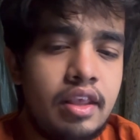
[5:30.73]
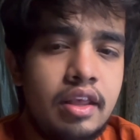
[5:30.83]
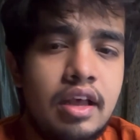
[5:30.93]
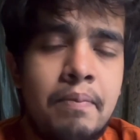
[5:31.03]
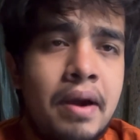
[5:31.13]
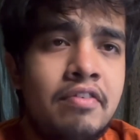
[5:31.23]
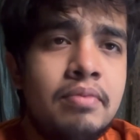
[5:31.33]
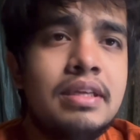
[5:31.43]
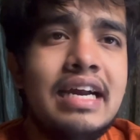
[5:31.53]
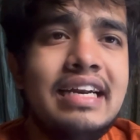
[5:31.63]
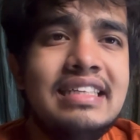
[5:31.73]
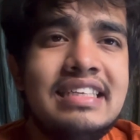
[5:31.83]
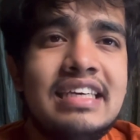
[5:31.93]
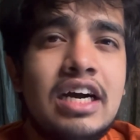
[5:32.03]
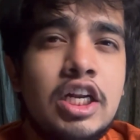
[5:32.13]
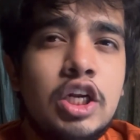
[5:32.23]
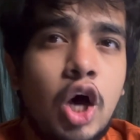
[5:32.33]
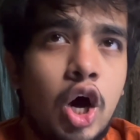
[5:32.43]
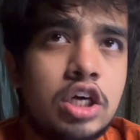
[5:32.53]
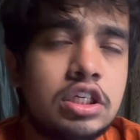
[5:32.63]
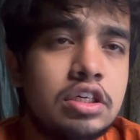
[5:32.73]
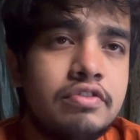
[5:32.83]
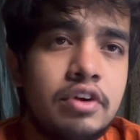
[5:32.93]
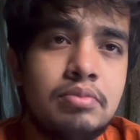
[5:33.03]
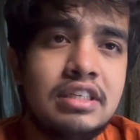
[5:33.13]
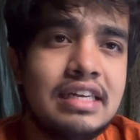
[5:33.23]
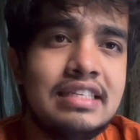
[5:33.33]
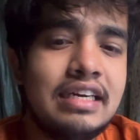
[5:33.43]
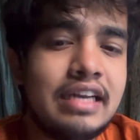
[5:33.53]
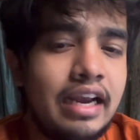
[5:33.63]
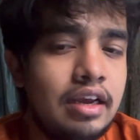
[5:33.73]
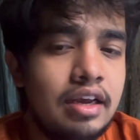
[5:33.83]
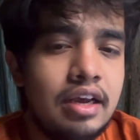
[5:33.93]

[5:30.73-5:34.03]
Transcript: Apart from this, I didn't see a lot from the Chelsea attack.